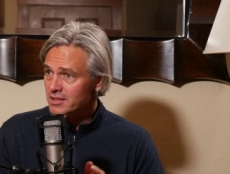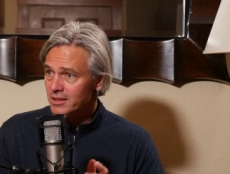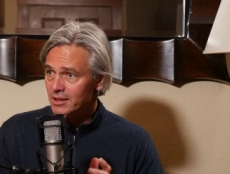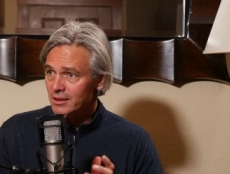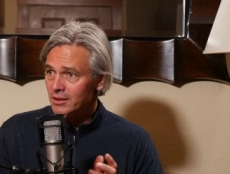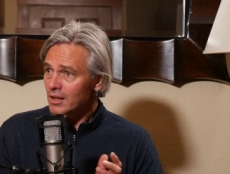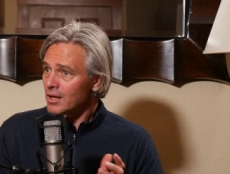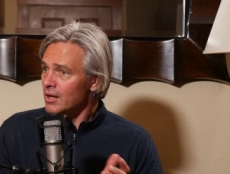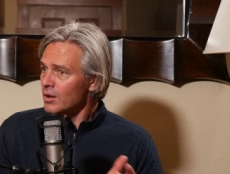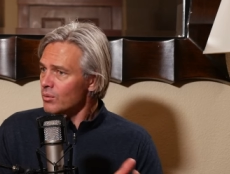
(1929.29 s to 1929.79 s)

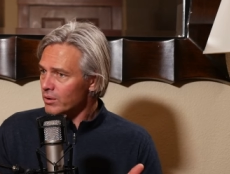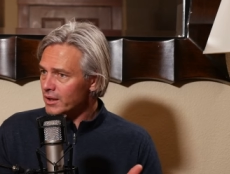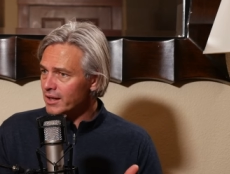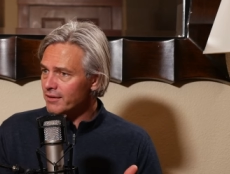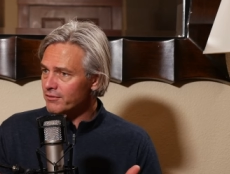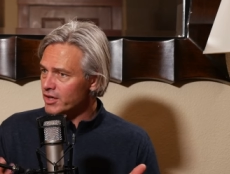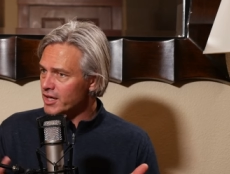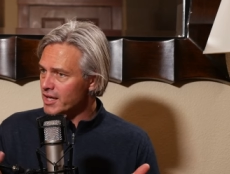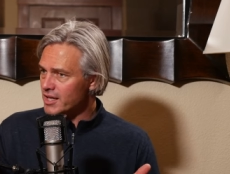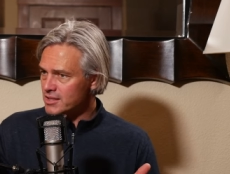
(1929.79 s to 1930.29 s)
busy,
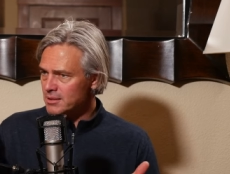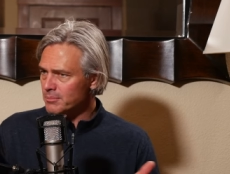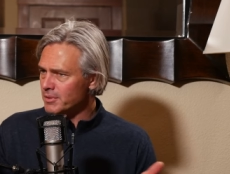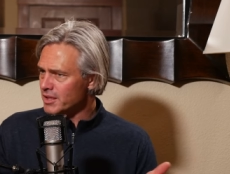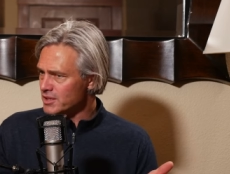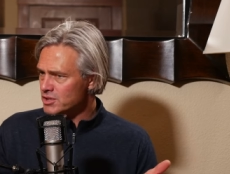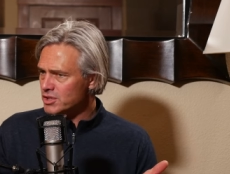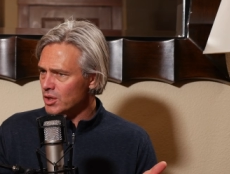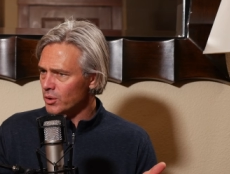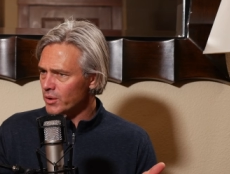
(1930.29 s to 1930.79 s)
whatever it is. I
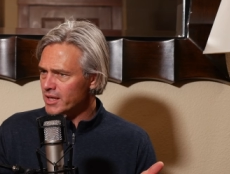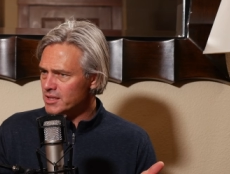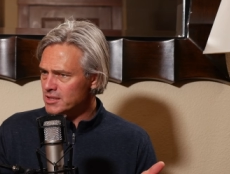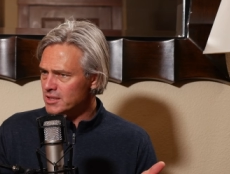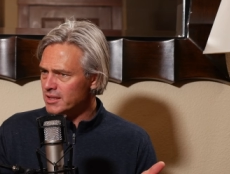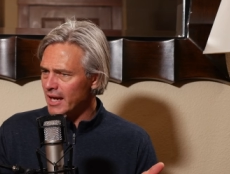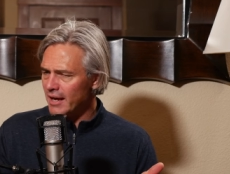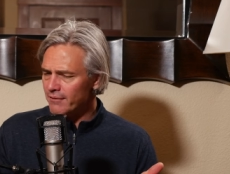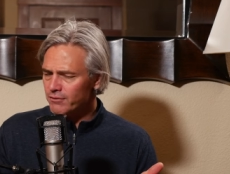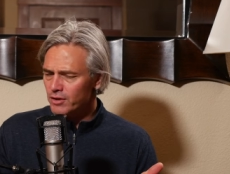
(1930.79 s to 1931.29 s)
mean, it's so right.
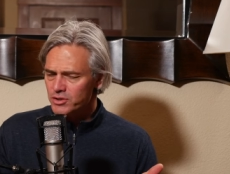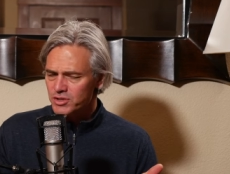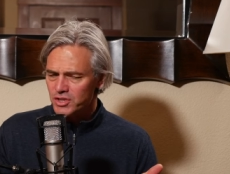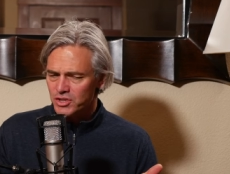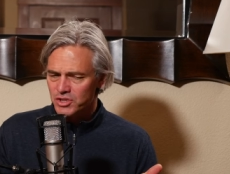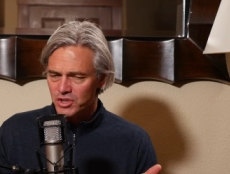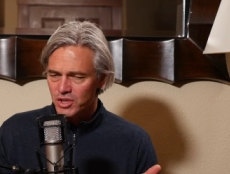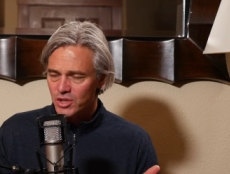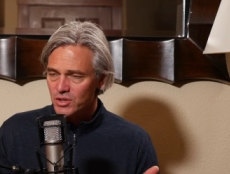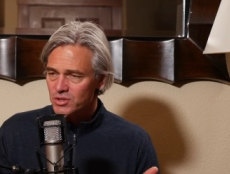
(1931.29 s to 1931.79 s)
easy to have
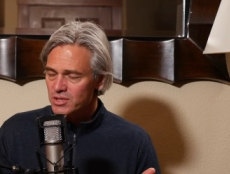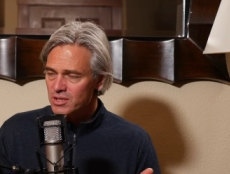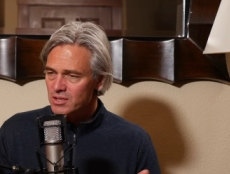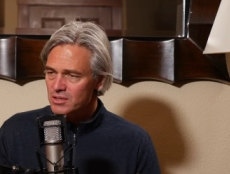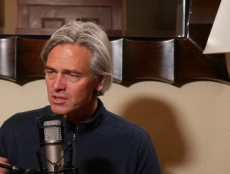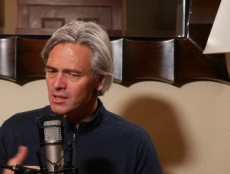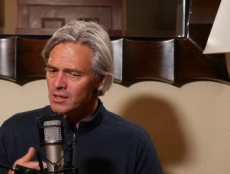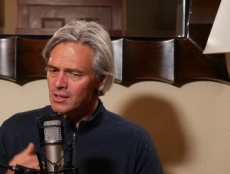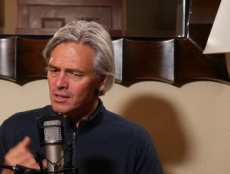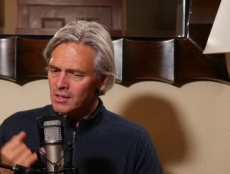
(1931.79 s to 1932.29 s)
those
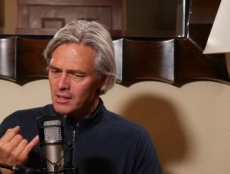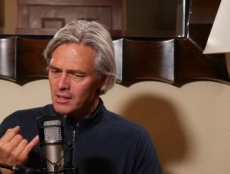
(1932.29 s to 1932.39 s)
excuses.